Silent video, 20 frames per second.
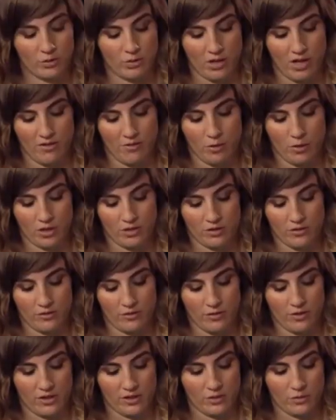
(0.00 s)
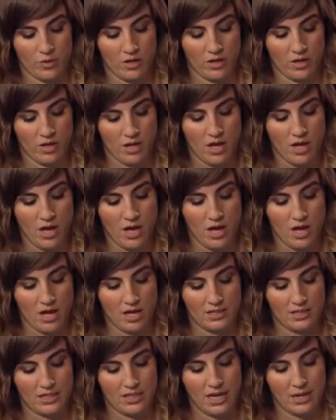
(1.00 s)
to a live question for this one.
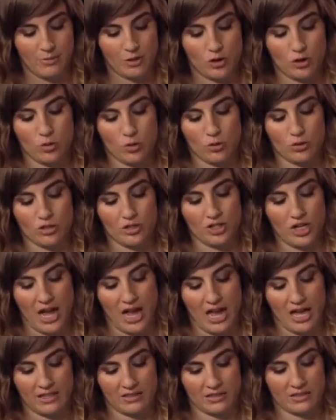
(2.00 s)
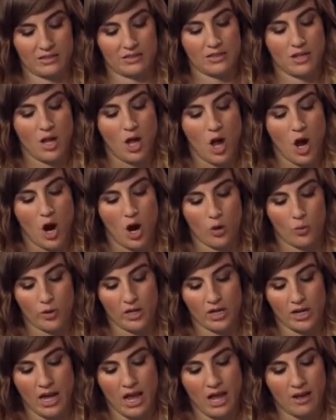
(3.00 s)
Damon George asks, are we
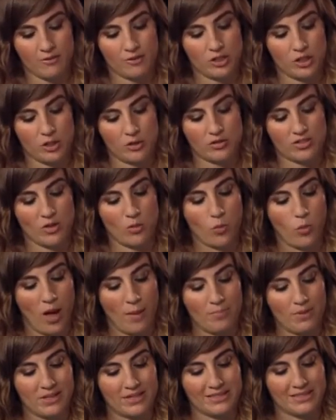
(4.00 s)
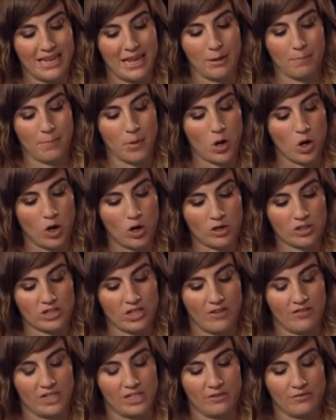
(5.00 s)
going to have to use the weapons and perks
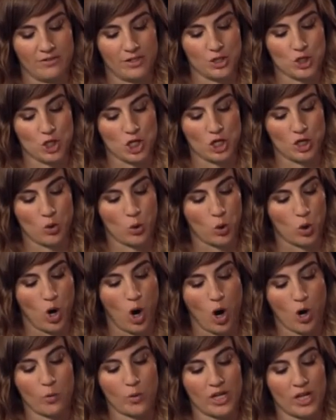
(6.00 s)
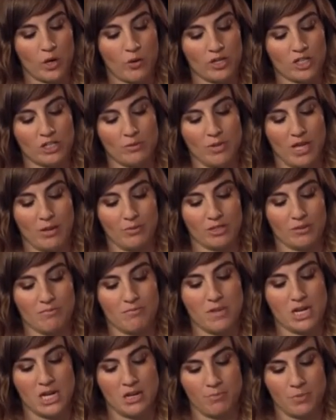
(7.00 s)
of a division, or are we going to be able to
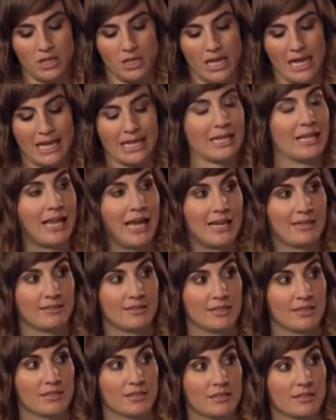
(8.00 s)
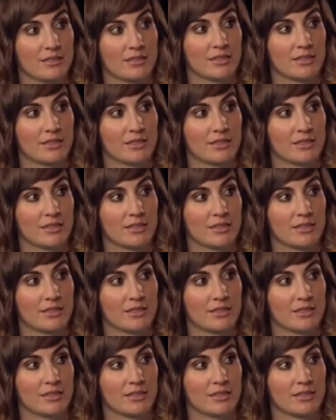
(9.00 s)
manipulate classes?